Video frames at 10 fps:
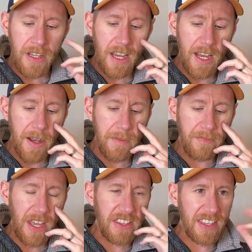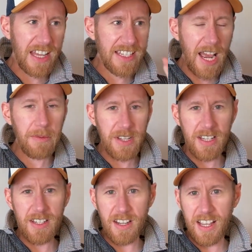I think that taps
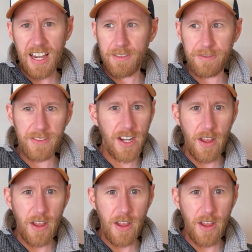into kind of,